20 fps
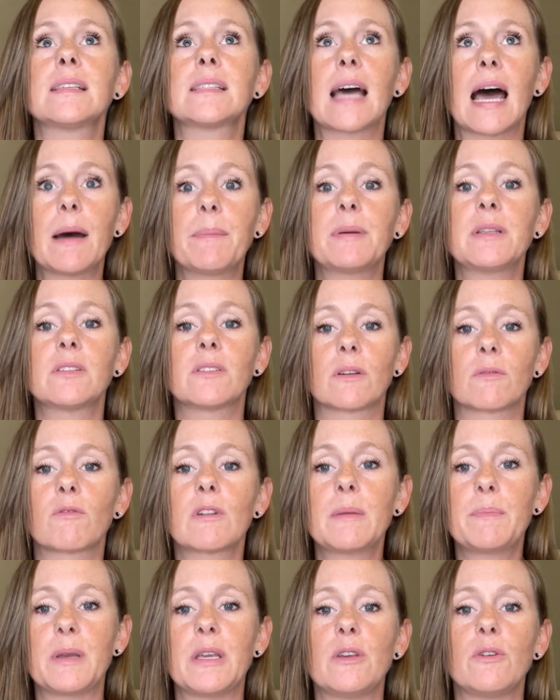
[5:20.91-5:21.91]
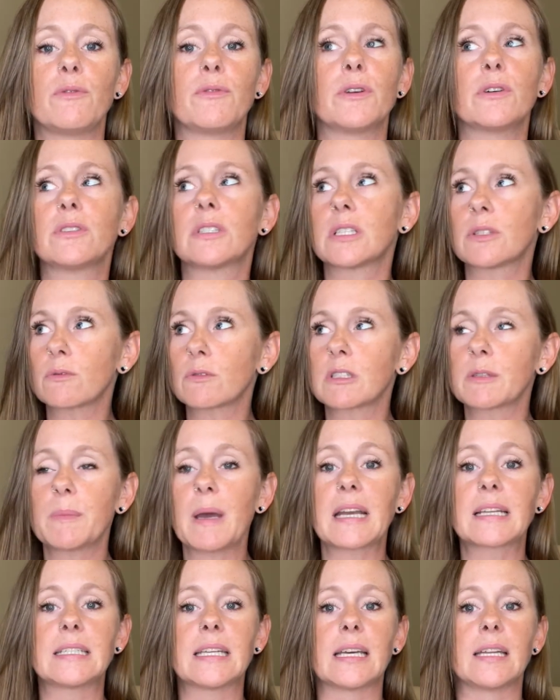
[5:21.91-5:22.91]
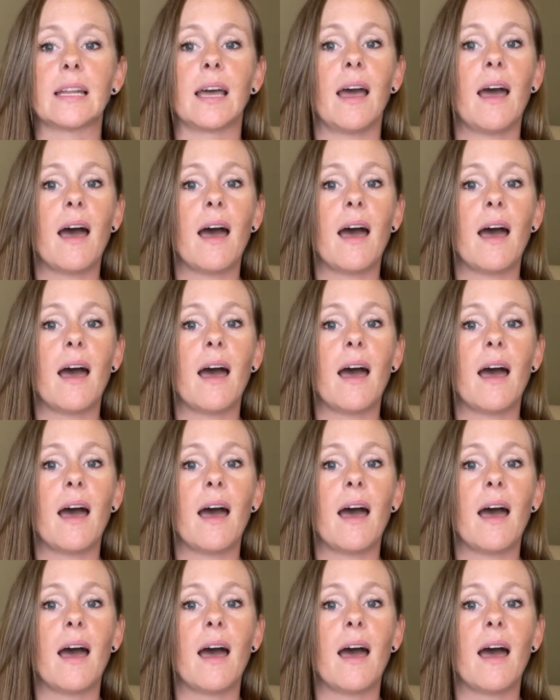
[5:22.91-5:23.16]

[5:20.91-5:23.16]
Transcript: happens on repeat, you feel disrespected,